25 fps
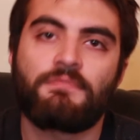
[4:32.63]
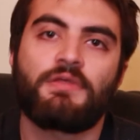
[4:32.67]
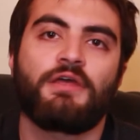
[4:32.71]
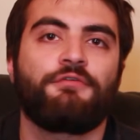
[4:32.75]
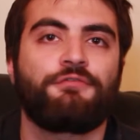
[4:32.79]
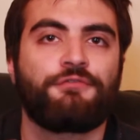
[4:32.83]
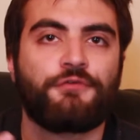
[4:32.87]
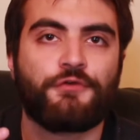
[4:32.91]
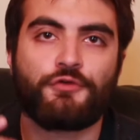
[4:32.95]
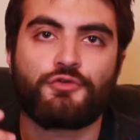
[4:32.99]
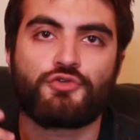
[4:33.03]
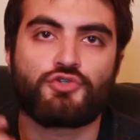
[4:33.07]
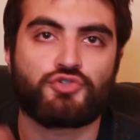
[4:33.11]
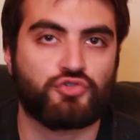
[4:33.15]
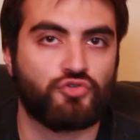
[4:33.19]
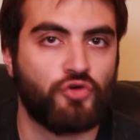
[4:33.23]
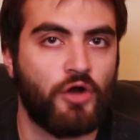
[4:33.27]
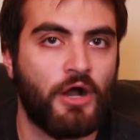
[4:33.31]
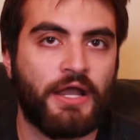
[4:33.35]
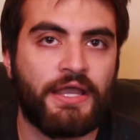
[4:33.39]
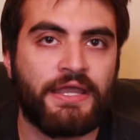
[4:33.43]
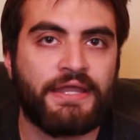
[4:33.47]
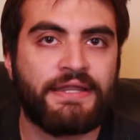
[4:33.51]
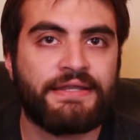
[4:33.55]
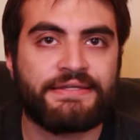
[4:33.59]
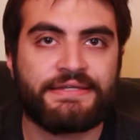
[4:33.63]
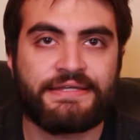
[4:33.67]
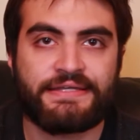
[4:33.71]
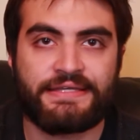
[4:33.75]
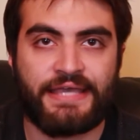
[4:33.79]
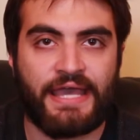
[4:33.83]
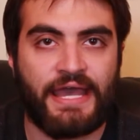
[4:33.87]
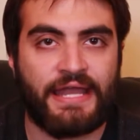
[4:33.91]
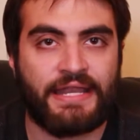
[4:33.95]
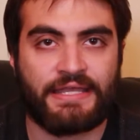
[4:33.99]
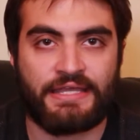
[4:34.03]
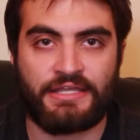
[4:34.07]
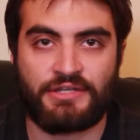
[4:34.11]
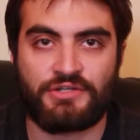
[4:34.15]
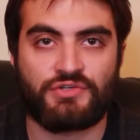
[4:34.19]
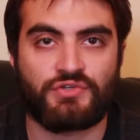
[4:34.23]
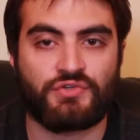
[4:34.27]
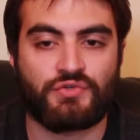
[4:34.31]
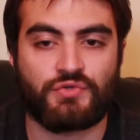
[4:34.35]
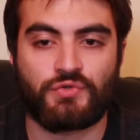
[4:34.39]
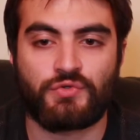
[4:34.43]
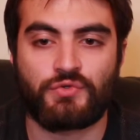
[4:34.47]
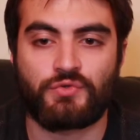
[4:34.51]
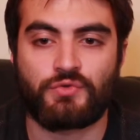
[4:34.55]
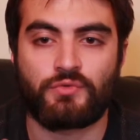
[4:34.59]
if you're trying to get
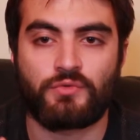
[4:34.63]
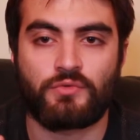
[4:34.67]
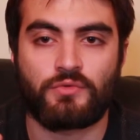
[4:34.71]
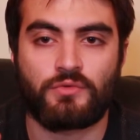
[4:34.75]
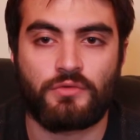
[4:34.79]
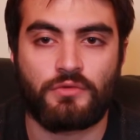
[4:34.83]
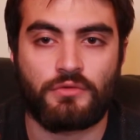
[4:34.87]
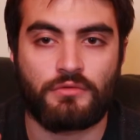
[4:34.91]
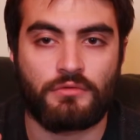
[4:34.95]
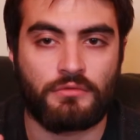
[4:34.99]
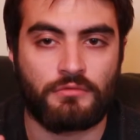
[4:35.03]
into